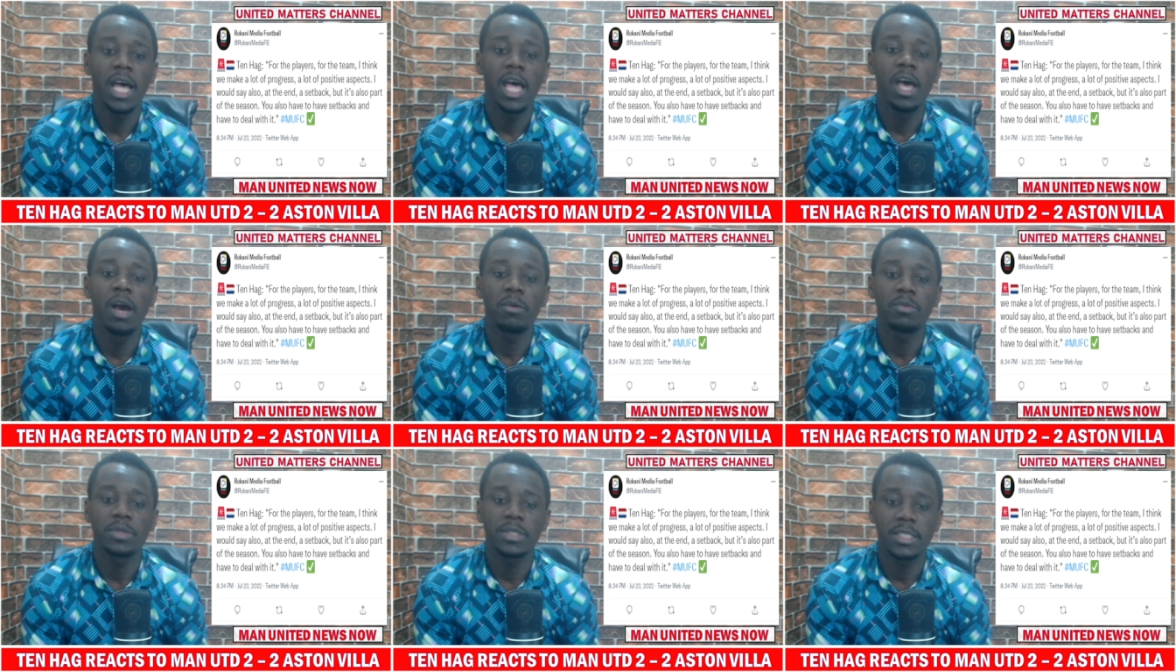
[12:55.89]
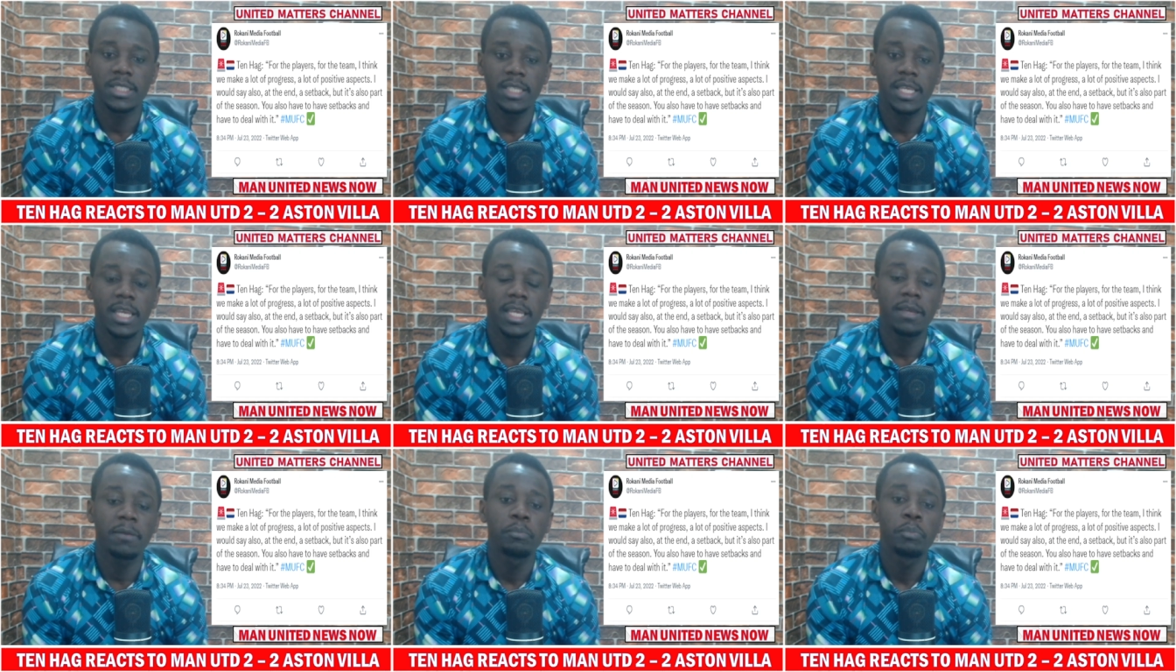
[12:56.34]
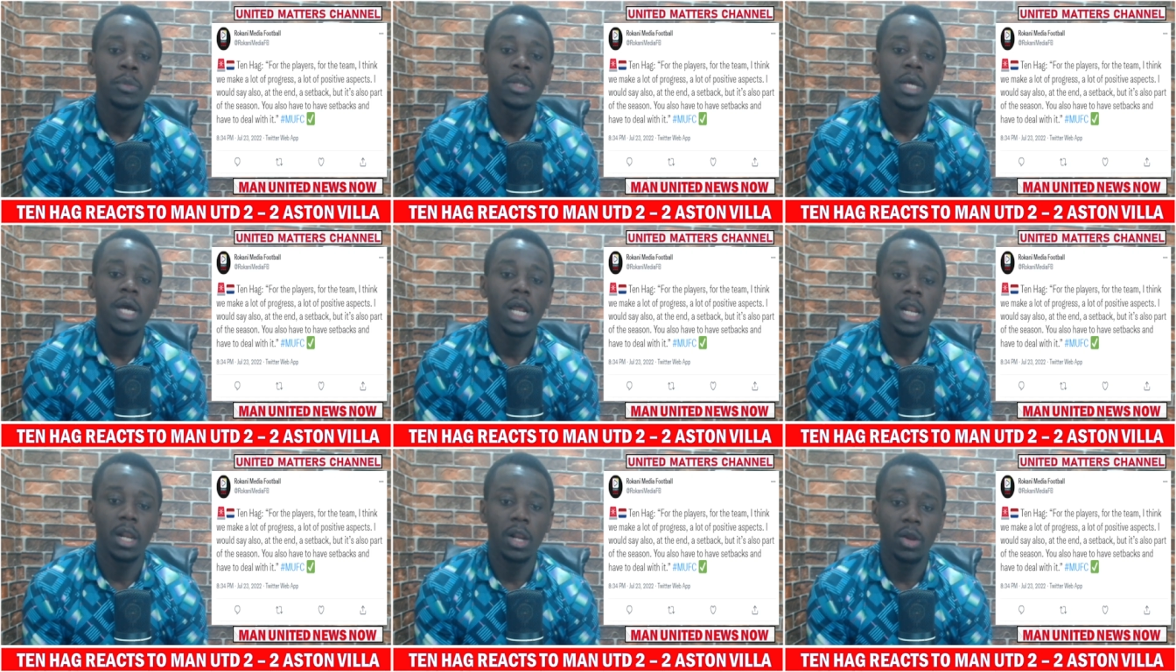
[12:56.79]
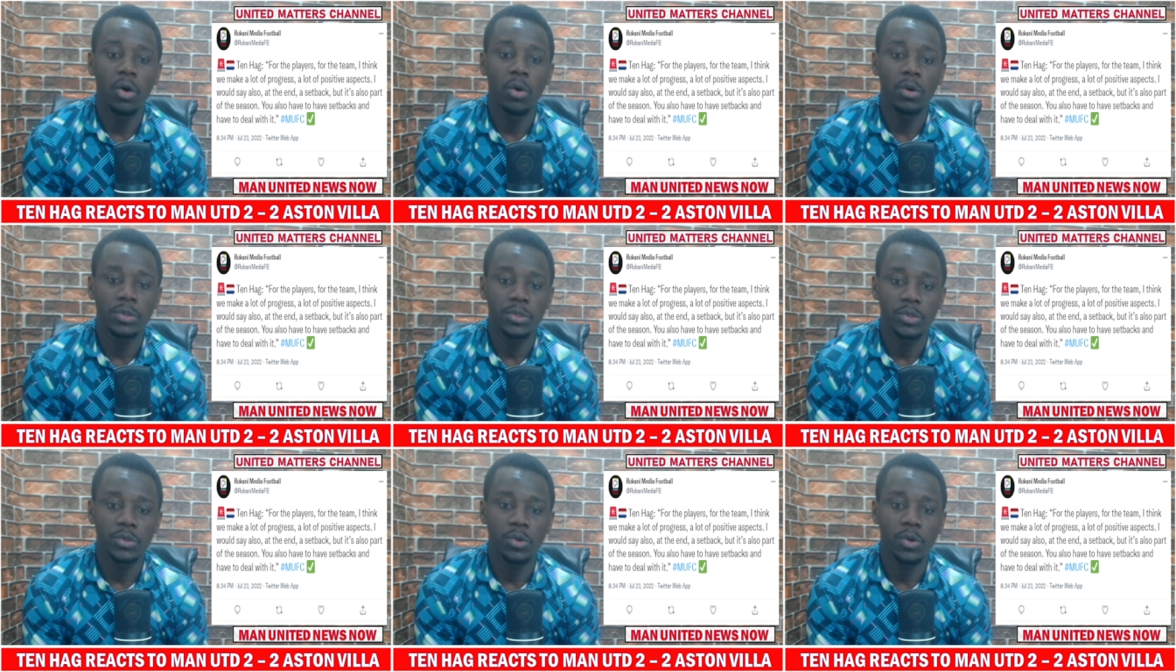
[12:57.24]
I would say
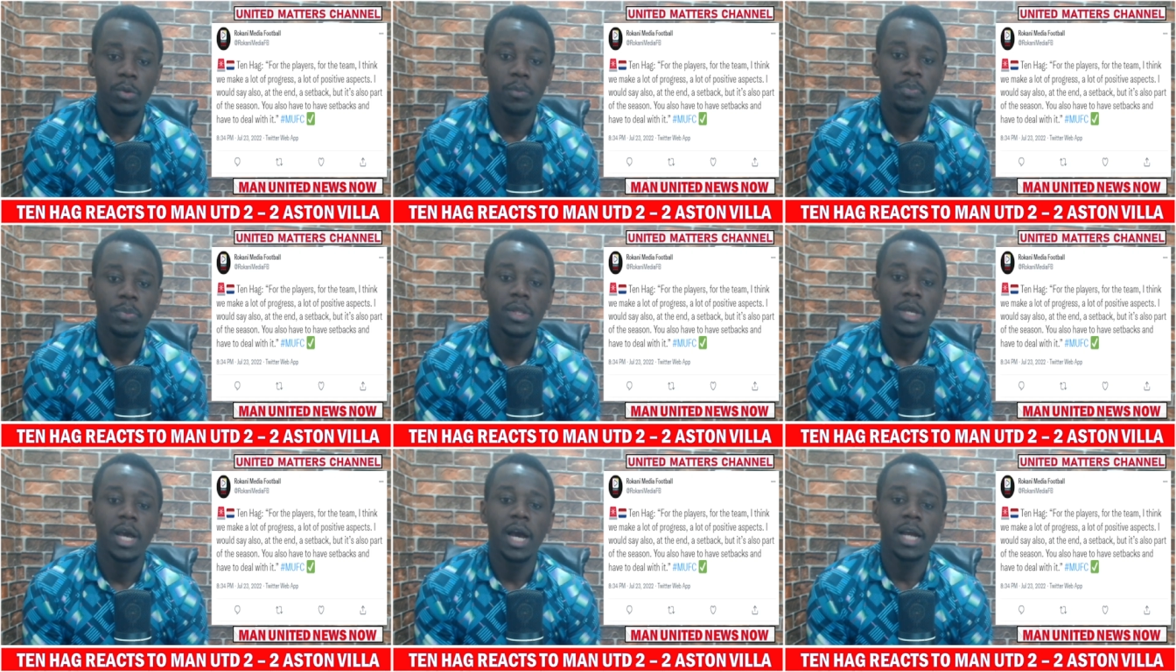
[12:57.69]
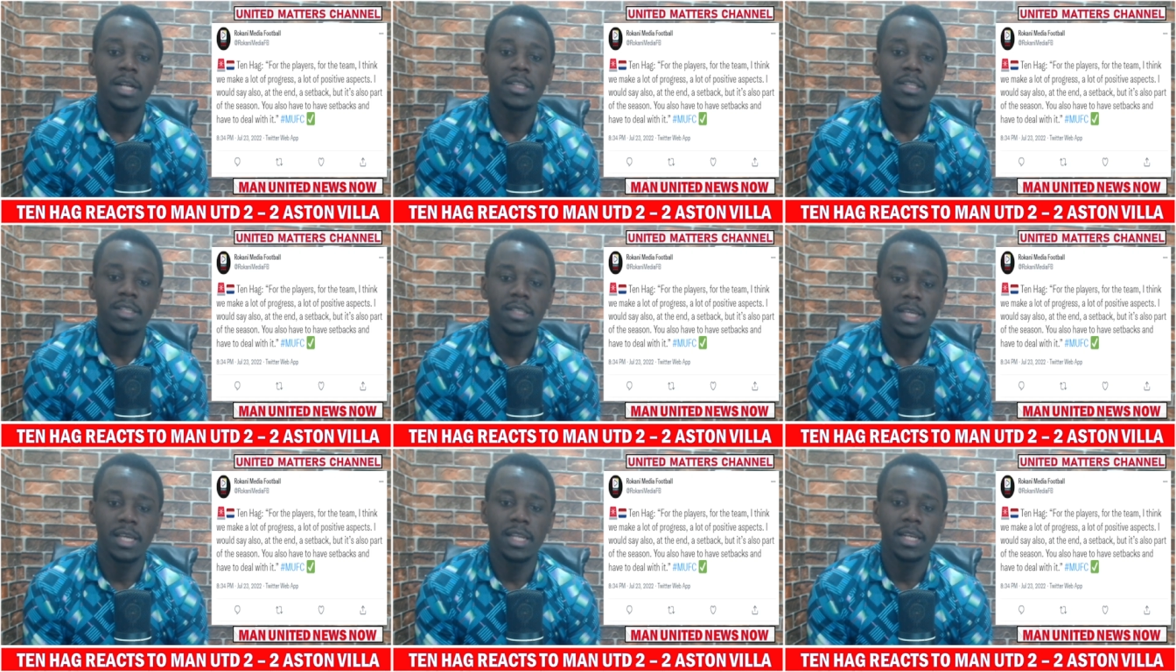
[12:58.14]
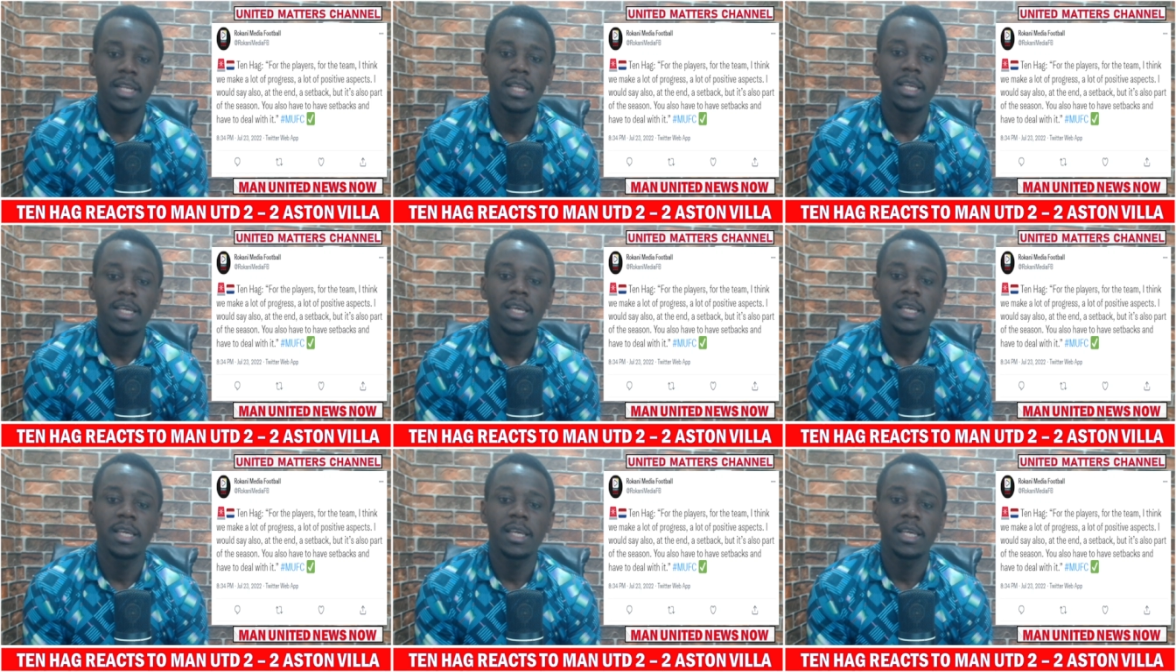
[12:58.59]
also at the end,